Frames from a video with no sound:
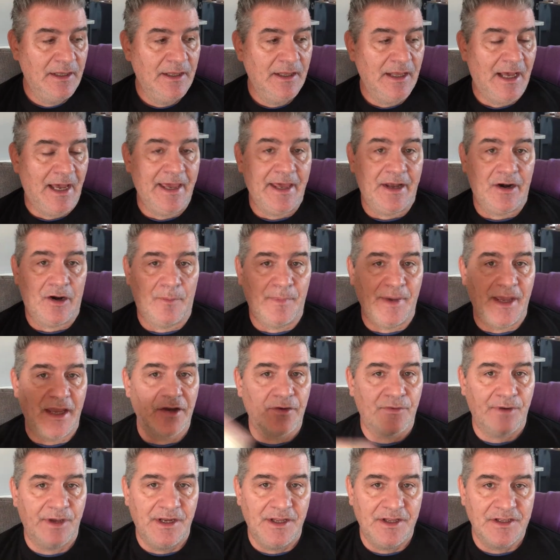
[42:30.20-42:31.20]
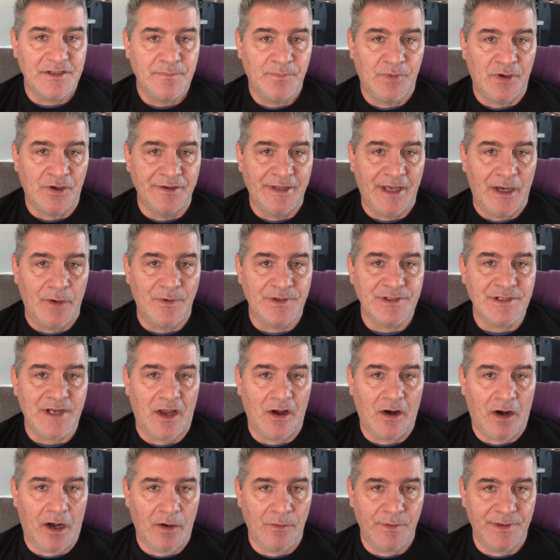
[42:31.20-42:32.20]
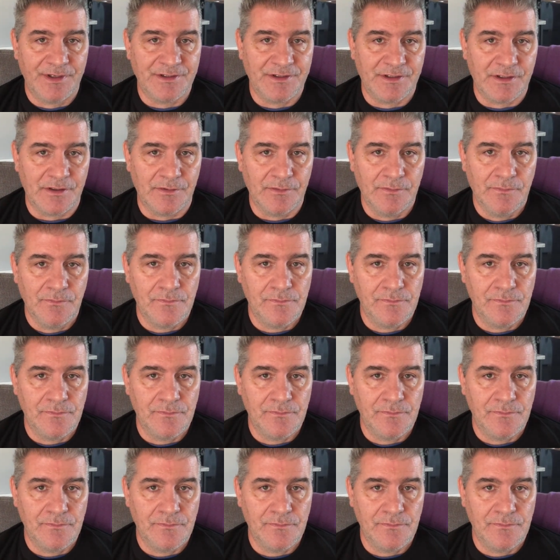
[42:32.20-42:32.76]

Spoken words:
I had all my ingredients pulled out, which I always do.